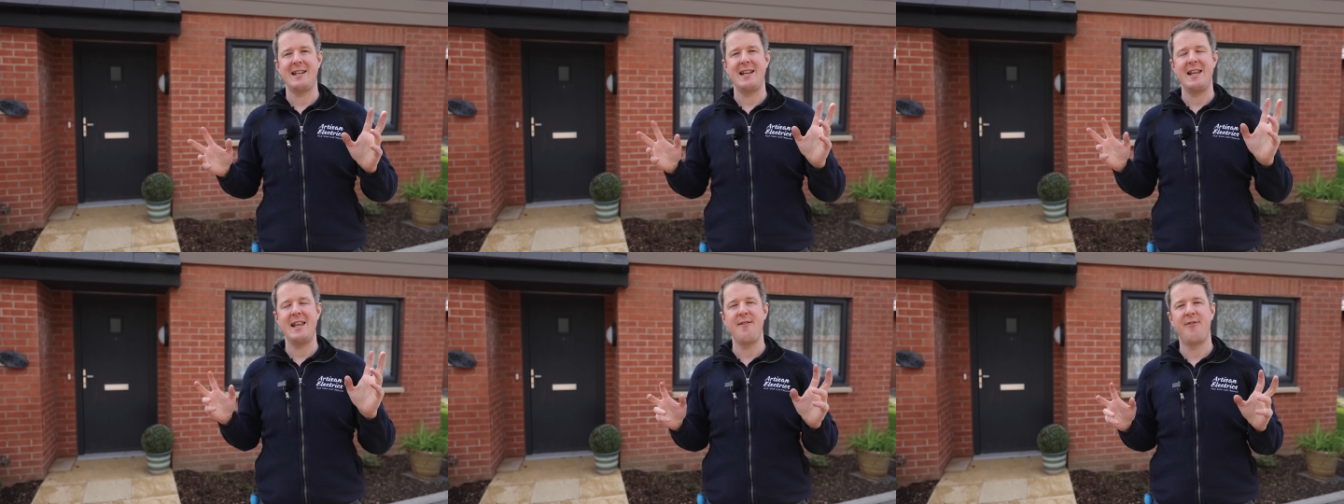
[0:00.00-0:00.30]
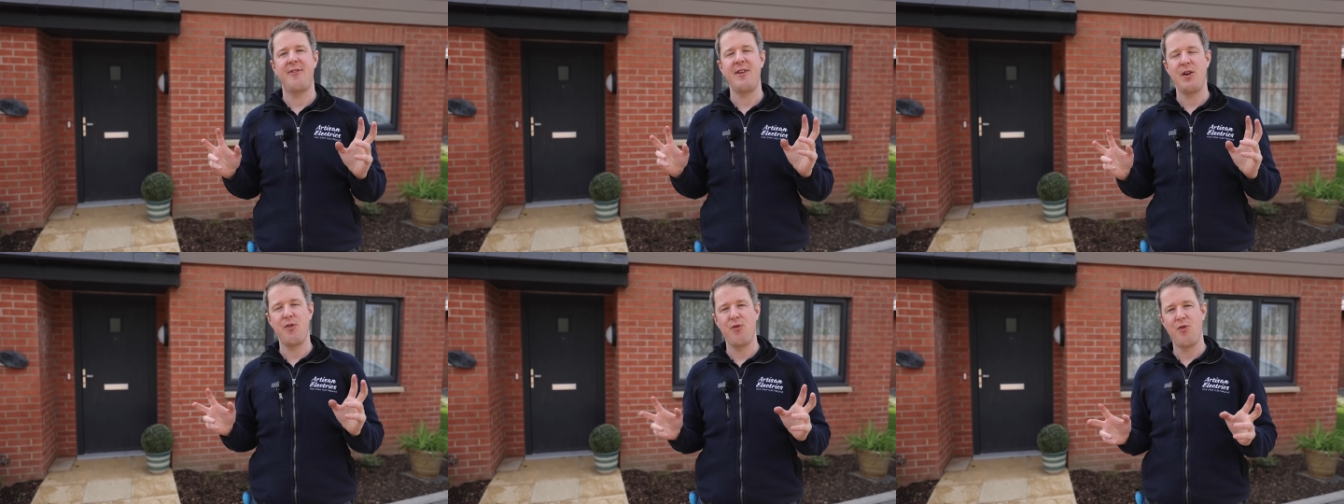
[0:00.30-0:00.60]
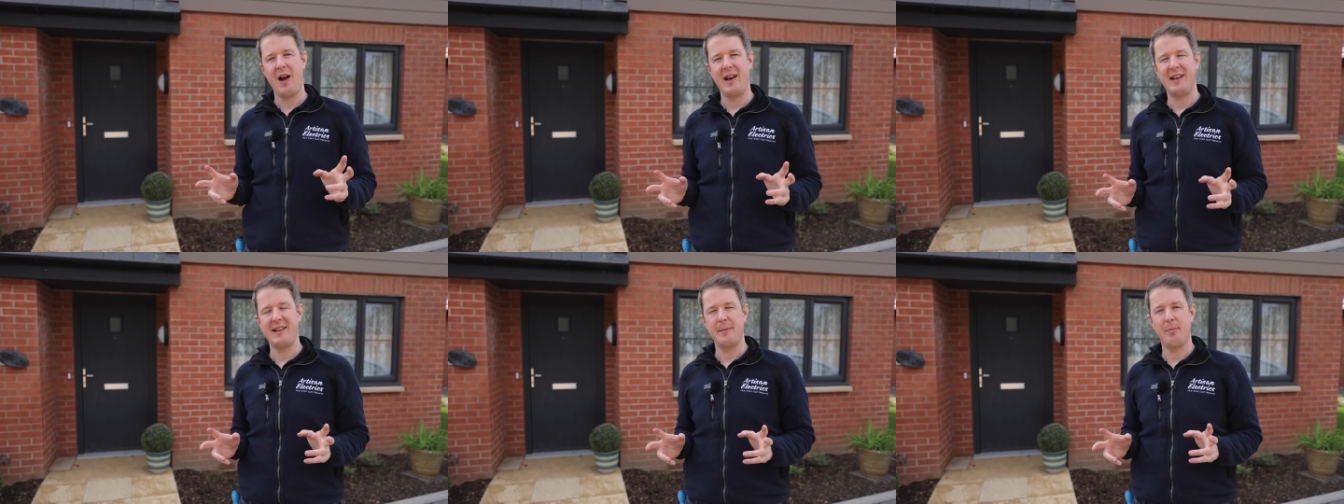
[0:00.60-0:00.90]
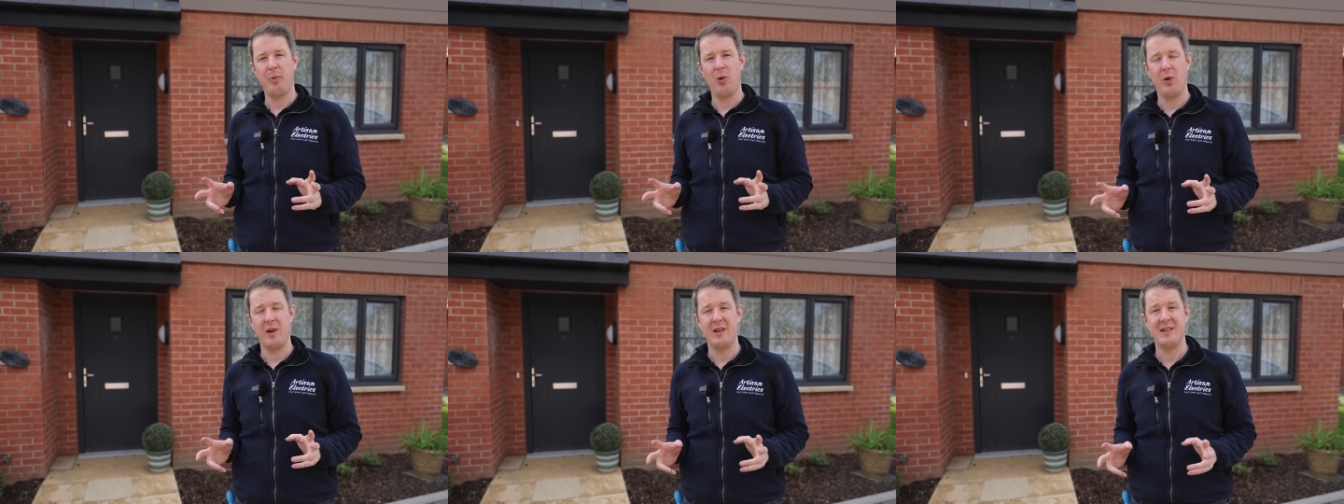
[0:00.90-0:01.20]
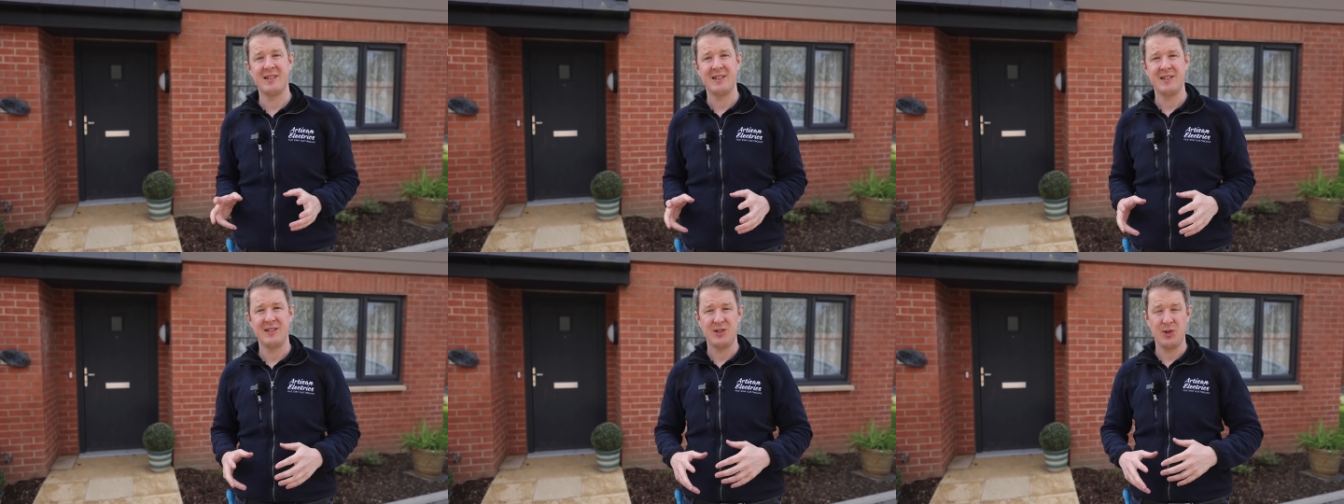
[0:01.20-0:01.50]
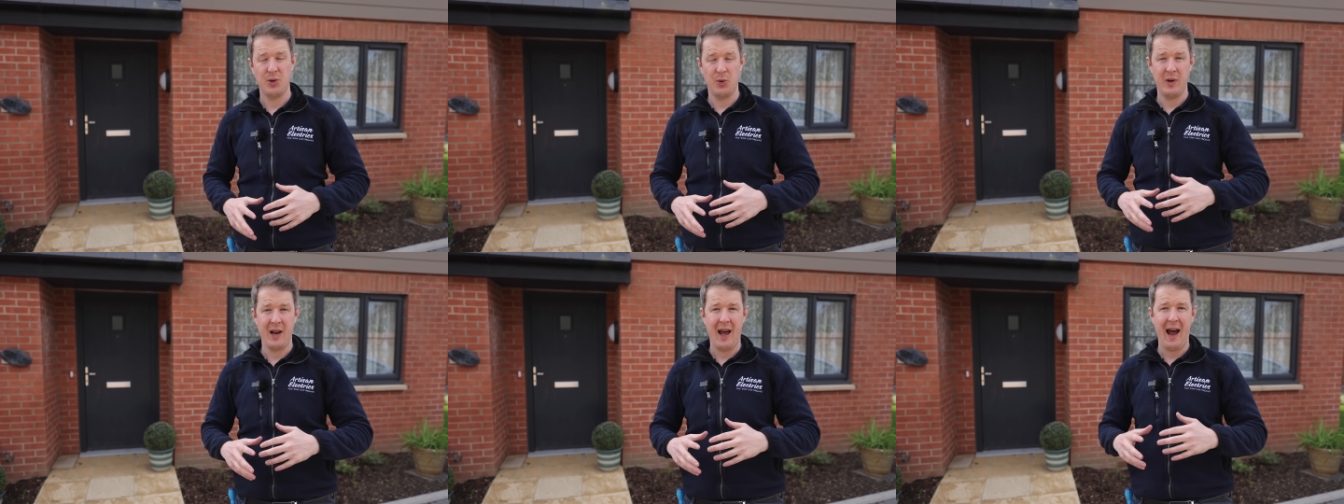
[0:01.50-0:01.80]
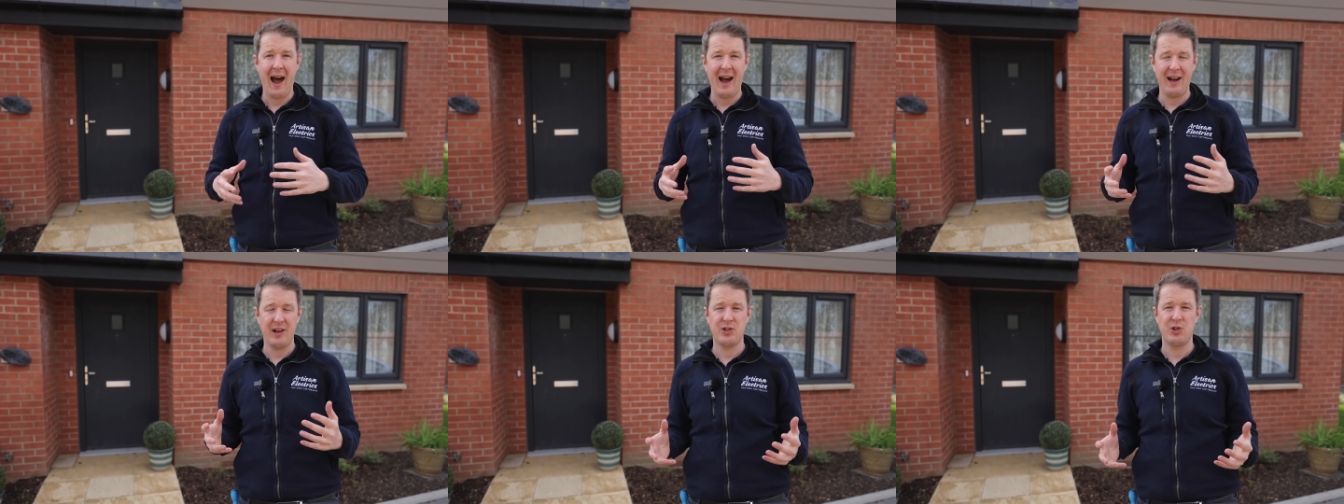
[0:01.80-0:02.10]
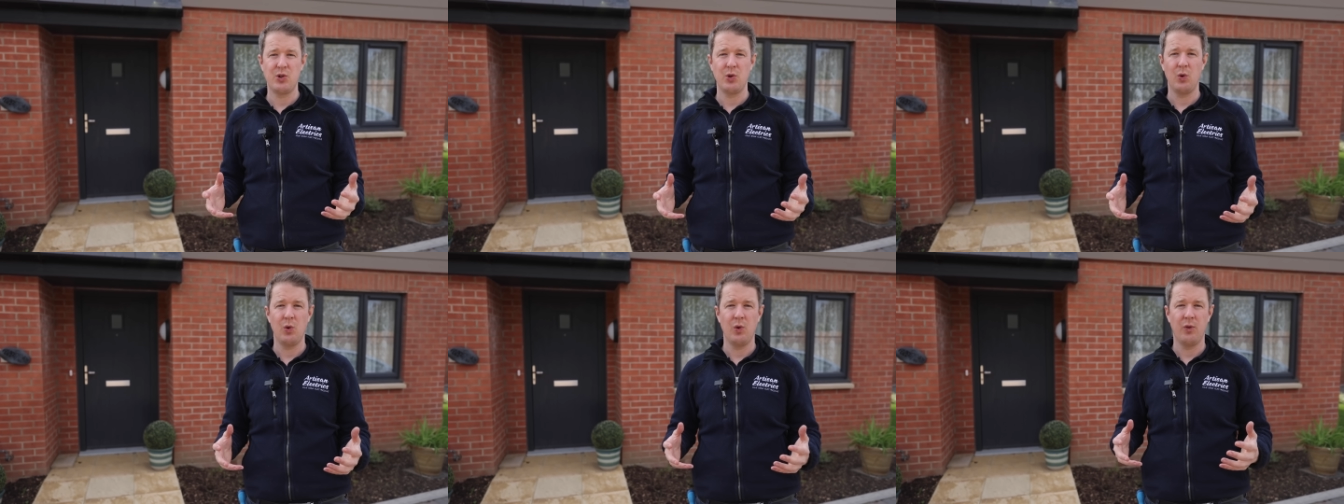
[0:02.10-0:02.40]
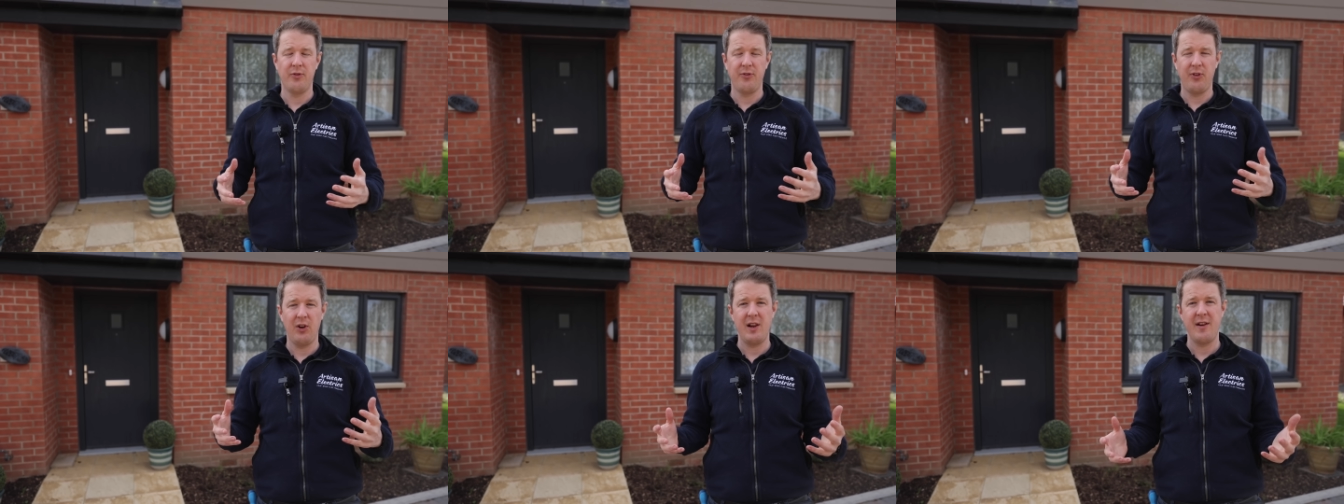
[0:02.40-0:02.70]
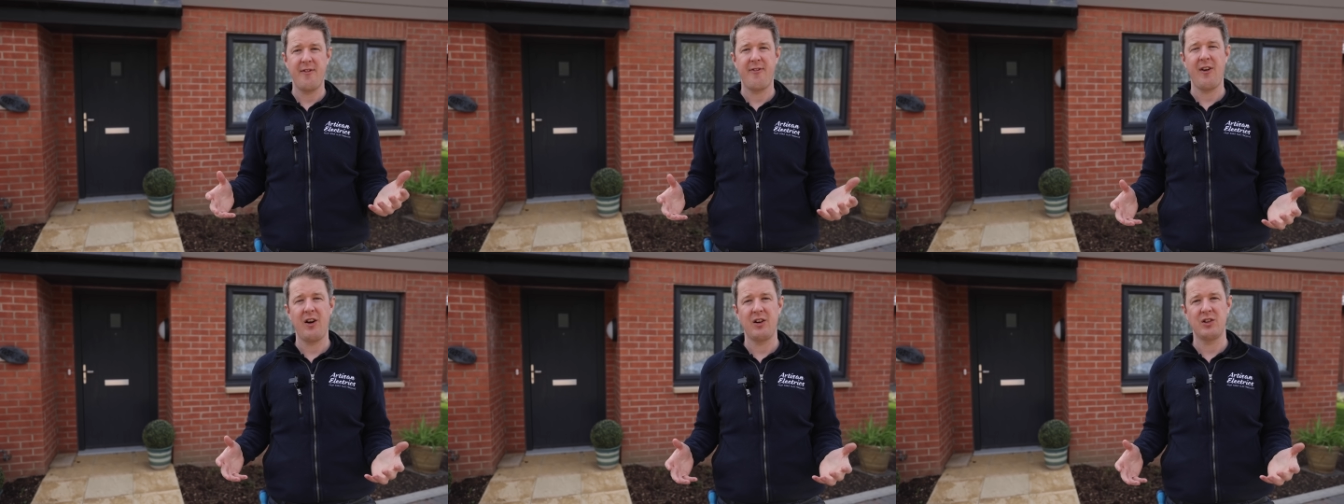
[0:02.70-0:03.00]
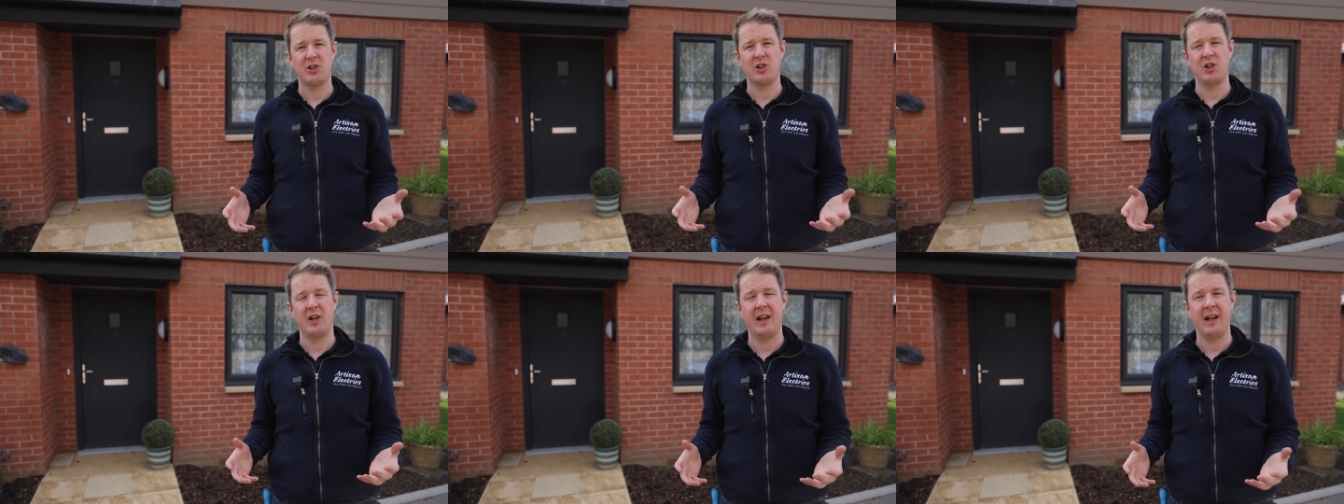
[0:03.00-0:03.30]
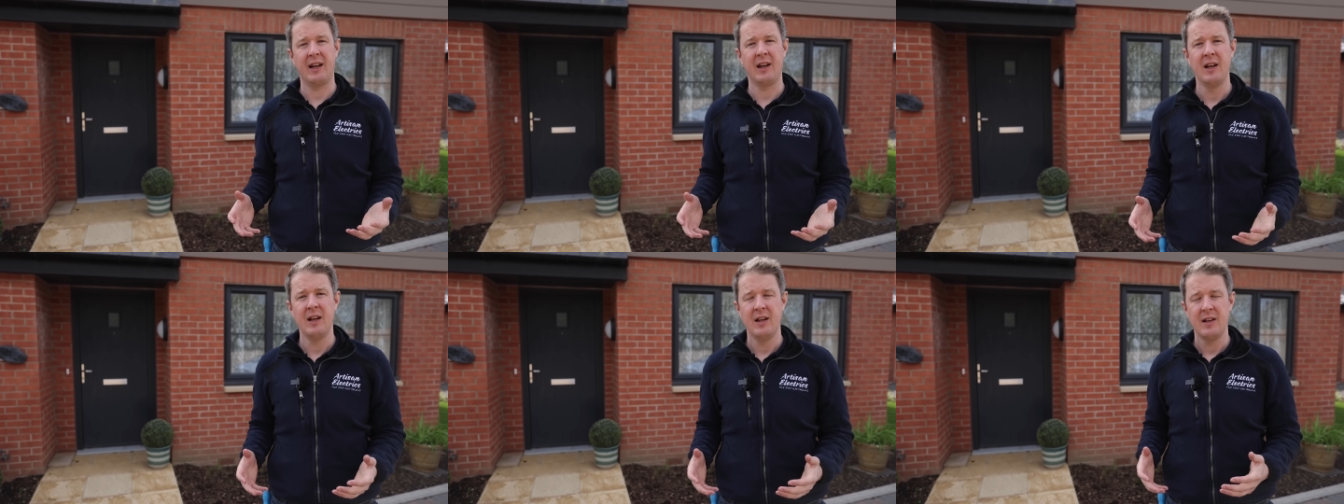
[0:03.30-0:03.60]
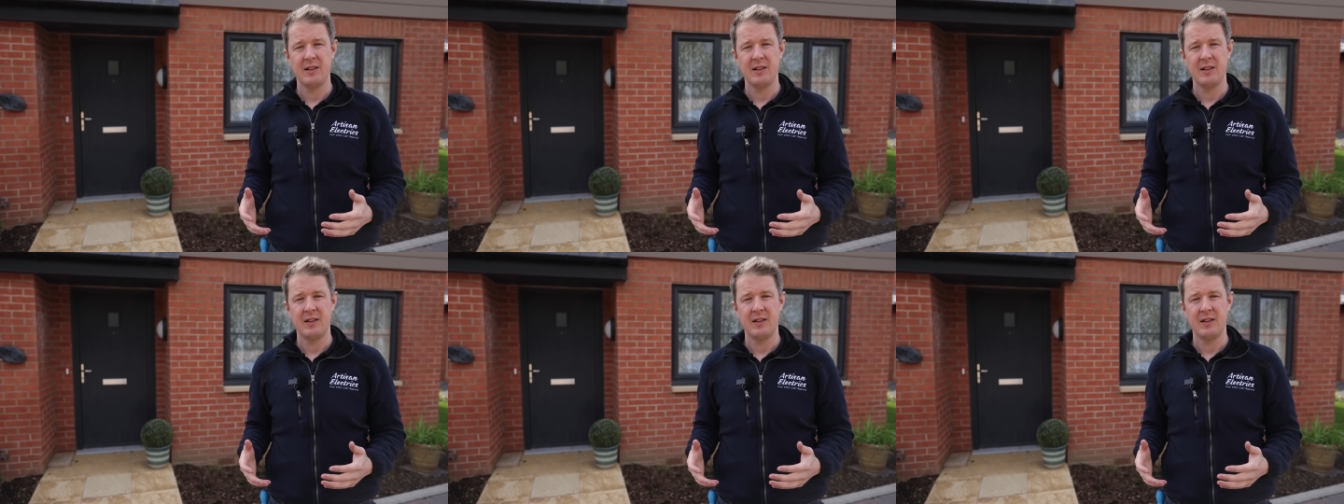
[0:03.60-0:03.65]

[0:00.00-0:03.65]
EV ready point to an actual fully functioning